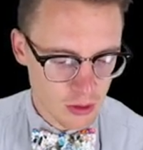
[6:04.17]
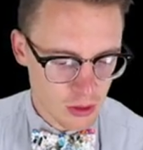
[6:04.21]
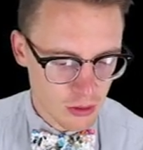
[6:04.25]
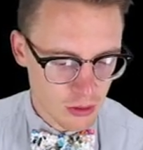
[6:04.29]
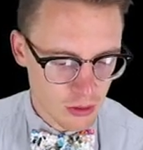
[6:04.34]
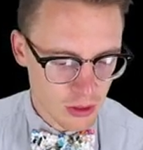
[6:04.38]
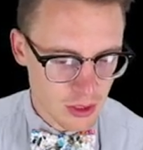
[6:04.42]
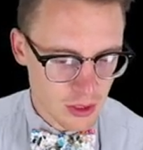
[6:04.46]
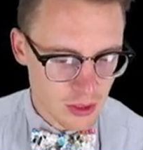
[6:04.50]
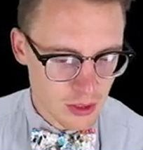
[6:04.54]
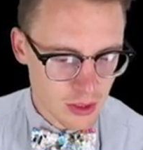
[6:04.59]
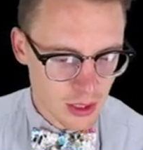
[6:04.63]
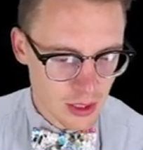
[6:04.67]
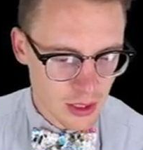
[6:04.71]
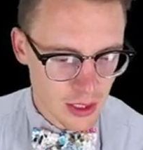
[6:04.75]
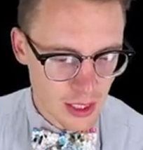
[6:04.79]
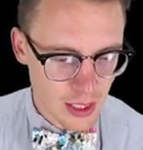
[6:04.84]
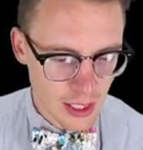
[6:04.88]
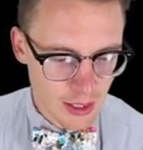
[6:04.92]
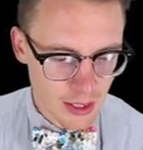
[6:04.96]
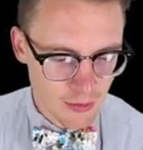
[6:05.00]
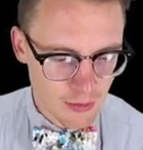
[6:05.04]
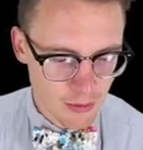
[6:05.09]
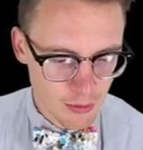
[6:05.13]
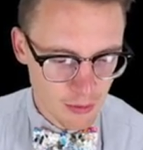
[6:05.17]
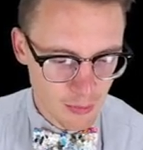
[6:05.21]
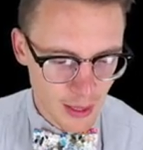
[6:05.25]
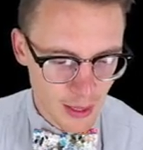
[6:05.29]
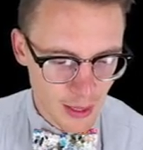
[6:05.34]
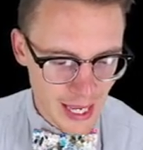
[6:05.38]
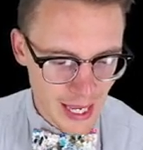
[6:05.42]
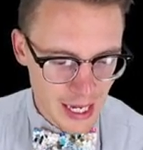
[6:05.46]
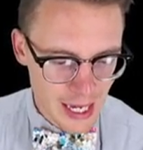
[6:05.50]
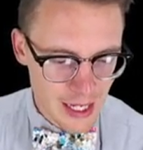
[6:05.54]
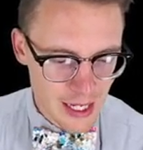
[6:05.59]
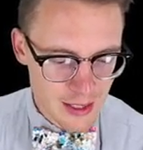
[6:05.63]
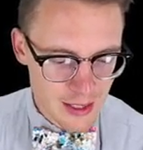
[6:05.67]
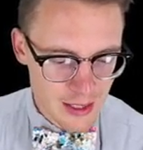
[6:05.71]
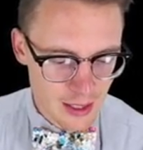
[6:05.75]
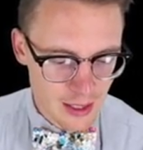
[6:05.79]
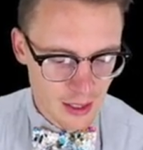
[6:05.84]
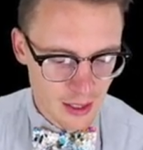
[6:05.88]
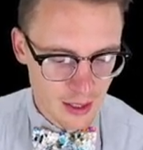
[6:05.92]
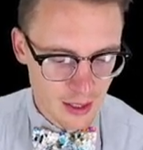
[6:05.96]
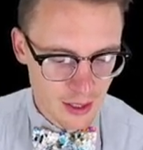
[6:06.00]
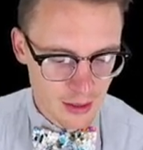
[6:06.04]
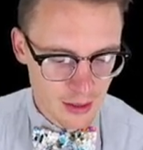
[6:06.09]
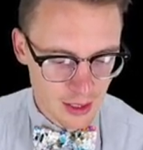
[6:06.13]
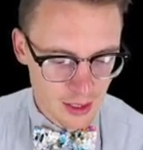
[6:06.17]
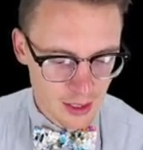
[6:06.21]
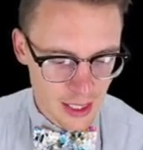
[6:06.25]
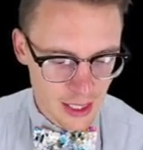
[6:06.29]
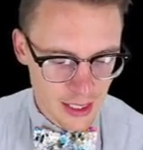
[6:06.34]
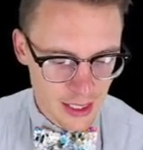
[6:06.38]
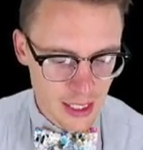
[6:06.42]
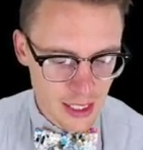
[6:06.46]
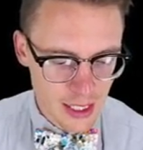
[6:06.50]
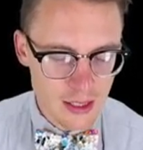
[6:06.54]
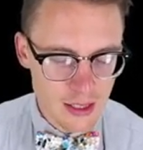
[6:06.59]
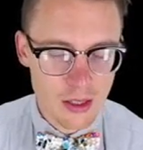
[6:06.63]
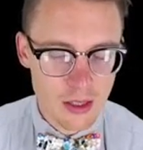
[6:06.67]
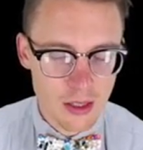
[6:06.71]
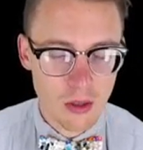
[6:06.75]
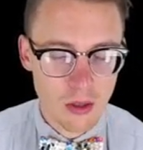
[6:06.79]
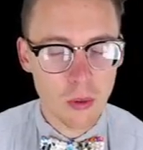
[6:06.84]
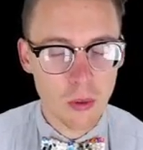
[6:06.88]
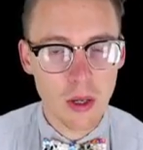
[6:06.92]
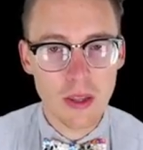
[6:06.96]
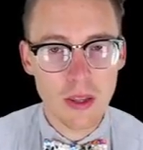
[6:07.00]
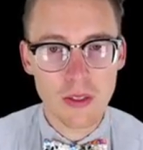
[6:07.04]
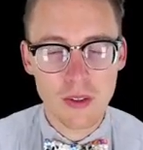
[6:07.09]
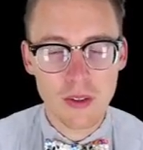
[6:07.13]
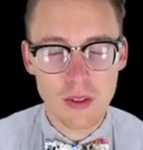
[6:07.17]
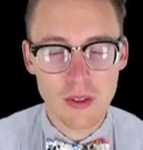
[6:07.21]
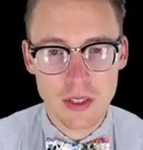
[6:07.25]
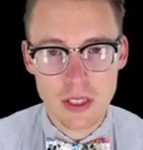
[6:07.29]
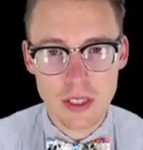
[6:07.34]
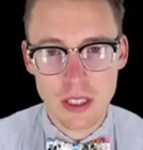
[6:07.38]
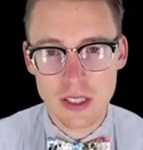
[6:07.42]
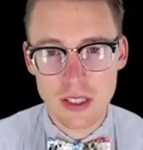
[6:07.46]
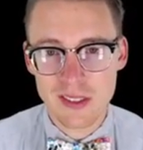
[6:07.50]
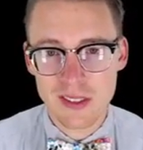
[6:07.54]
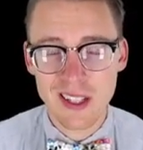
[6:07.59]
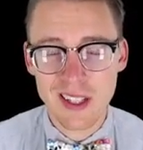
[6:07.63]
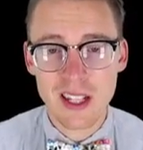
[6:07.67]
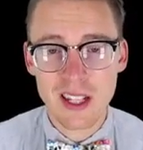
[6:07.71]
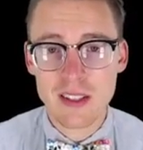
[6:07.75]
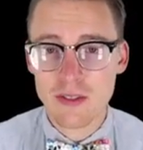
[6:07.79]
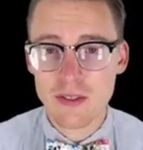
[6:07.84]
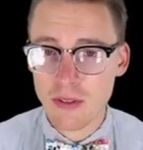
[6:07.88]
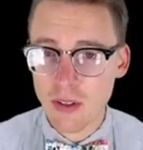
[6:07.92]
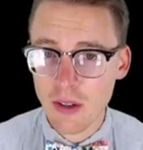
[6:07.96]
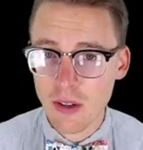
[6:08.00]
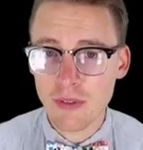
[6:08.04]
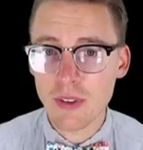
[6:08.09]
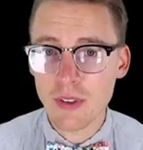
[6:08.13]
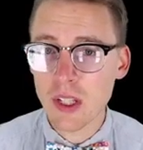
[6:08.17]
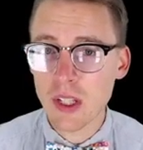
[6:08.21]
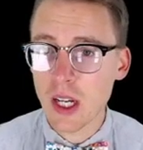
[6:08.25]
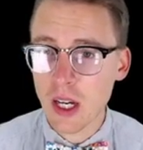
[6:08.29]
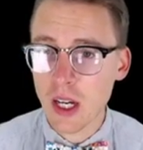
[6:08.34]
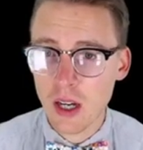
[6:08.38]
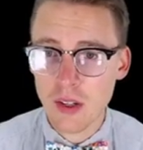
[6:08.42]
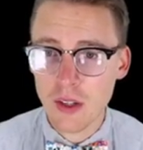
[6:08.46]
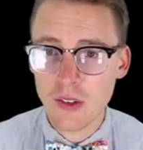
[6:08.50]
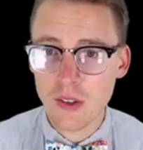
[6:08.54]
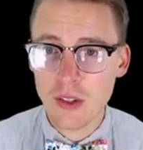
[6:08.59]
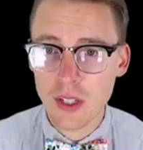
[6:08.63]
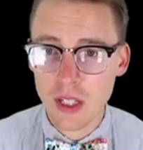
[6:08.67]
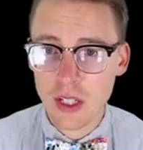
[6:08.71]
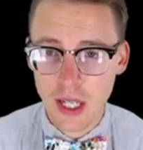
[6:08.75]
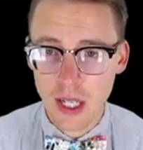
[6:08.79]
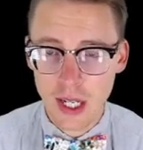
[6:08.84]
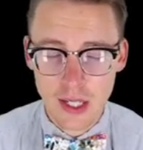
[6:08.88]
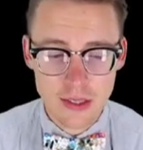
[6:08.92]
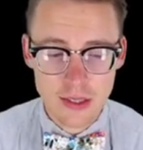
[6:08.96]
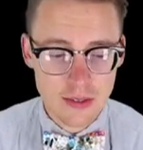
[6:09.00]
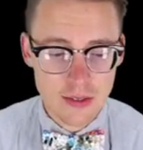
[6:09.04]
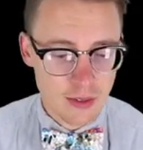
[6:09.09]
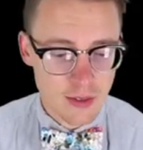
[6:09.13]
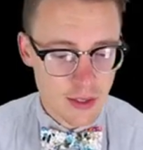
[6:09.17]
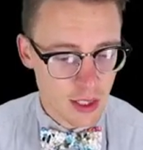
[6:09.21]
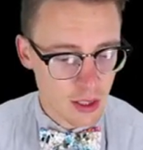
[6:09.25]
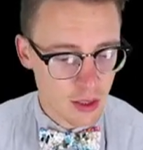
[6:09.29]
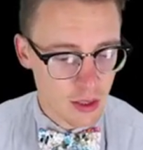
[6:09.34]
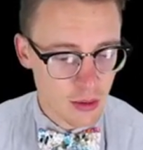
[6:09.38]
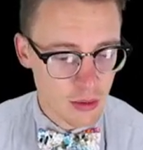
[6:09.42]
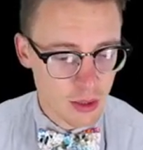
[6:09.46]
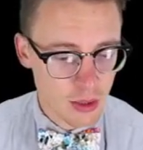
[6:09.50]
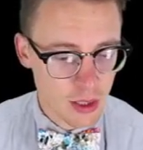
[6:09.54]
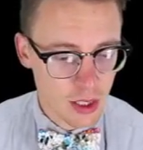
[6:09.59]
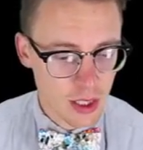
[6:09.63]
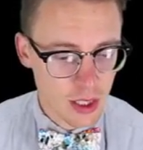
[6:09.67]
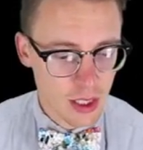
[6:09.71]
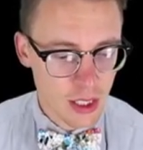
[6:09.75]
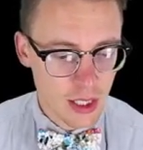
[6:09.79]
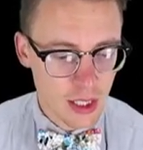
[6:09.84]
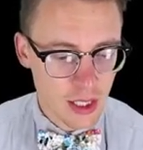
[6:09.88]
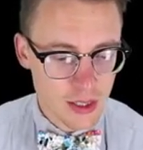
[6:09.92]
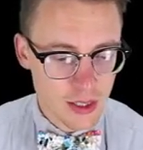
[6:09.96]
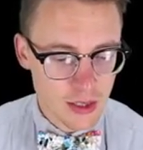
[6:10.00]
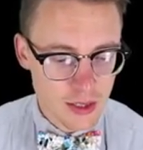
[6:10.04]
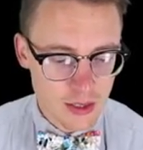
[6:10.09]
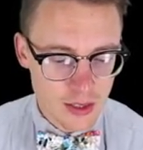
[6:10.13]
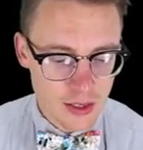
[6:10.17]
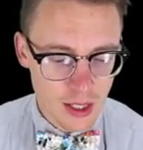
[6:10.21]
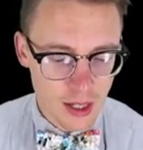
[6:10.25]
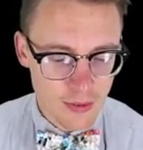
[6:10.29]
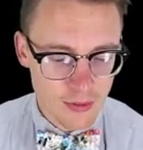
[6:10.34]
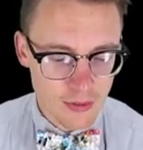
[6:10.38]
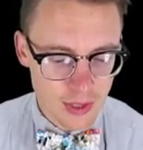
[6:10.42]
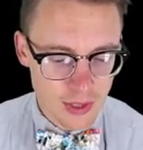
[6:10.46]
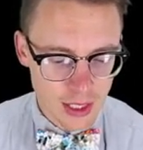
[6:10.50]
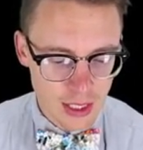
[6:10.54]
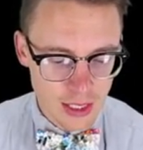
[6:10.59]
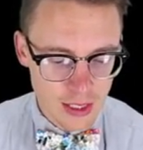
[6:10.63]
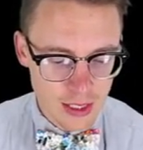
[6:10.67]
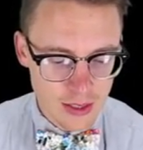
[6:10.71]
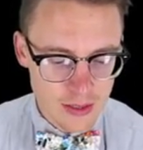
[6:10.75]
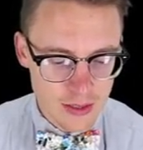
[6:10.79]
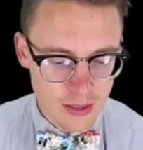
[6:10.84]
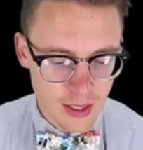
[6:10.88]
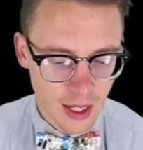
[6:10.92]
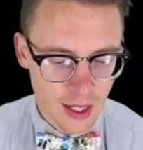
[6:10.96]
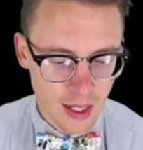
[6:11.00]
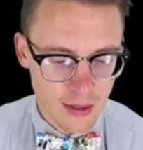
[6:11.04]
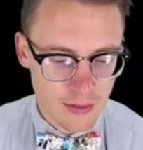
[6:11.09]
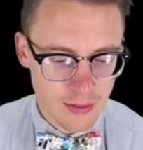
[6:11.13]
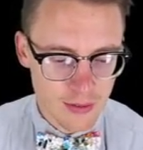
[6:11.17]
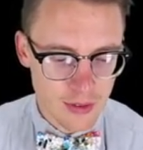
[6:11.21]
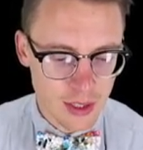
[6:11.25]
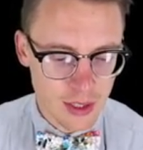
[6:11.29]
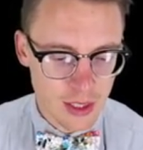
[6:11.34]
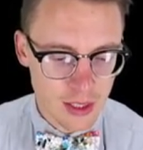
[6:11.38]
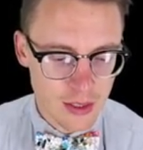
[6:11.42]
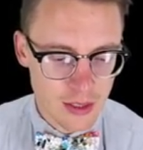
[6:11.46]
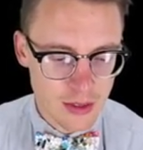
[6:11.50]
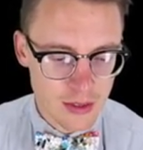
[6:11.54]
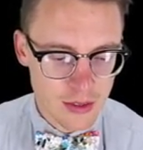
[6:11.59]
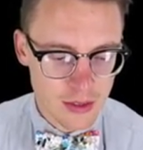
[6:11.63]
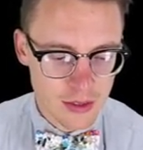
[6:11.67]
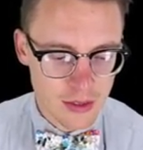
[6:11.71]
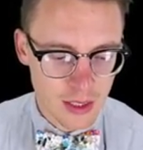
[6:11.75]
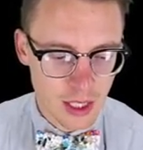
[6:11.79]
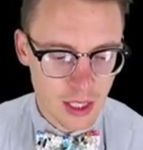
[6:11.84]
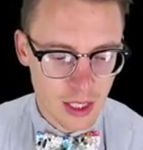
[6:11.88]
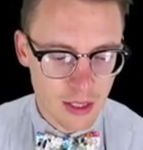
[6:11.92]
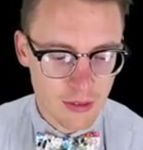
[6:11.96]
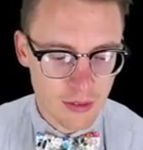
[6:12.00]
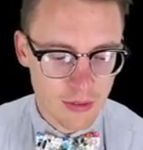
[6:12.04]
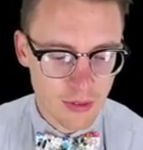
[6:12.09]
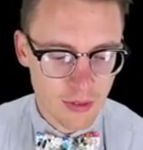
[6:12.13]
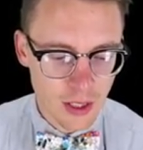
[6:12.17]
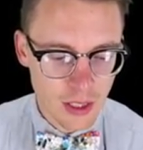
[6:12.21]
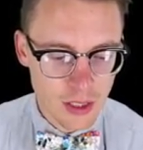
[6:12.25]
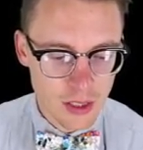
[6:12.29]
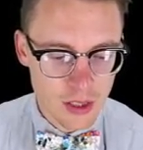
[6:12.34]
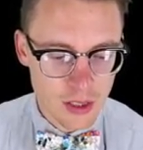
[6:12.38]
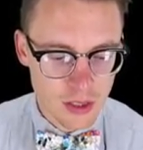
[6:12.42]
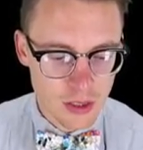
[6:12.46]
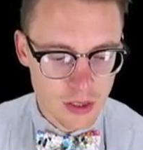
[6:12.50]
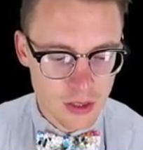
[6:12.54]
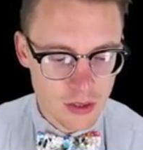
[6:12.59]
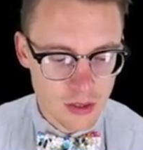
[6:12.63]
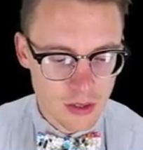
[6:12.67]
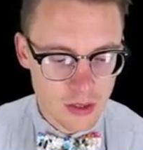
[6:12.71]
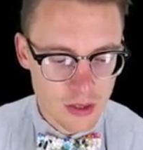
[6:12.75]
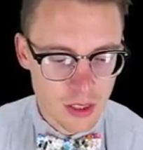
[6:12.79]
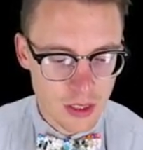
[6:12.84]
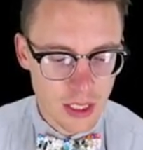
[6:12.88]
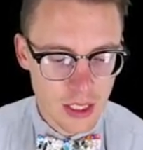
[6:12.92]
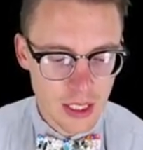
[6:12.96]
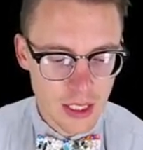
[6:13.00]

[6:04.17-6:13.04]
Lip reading: You can see that from line 8 to 113, so that's roughly 100 lines of code, is stuffed inside of these functions.